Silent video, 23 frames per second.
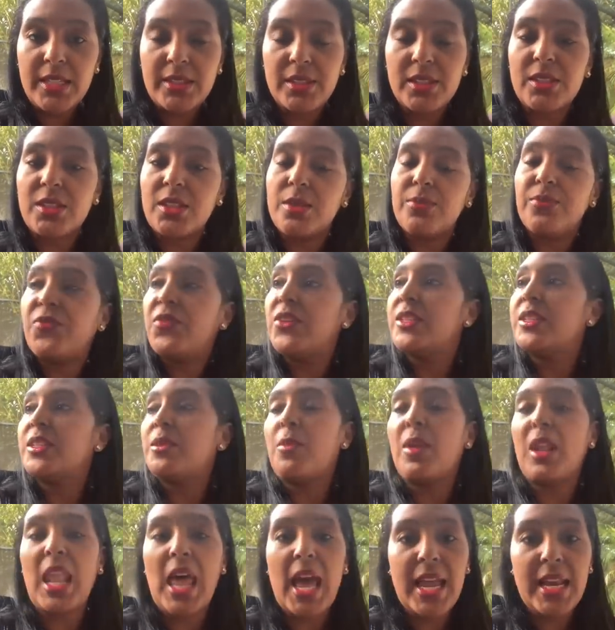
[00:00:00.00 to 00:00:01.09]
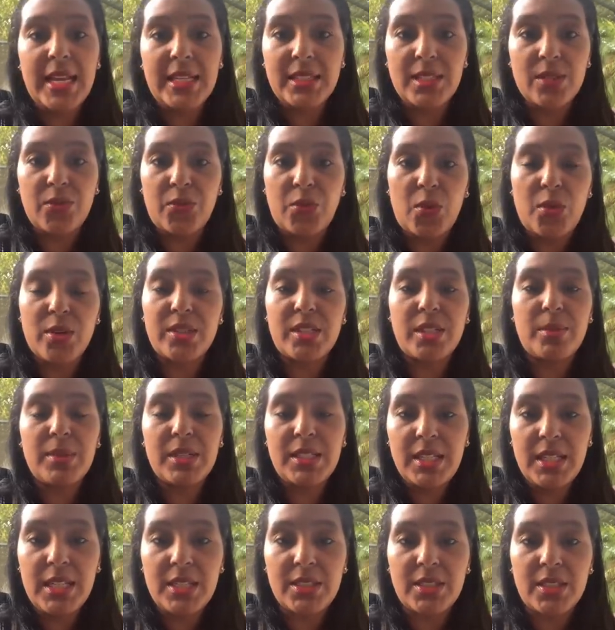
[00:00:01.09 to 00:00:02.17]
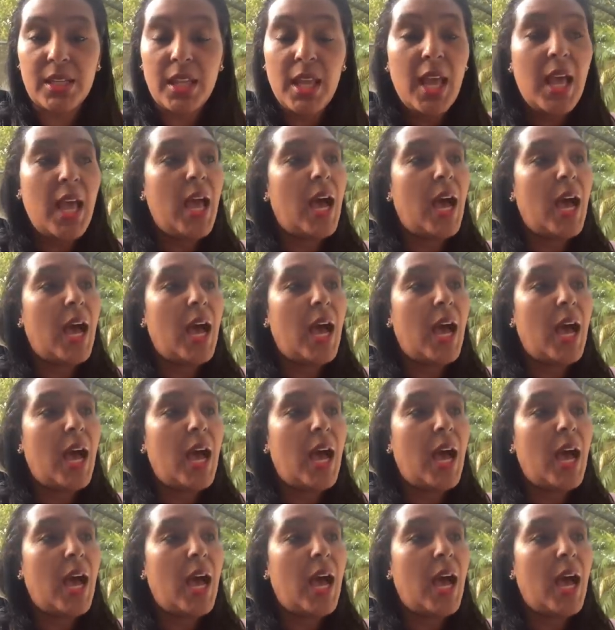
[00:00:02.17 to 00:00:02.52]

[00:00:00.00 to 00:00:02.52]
and for some likes and for some attention.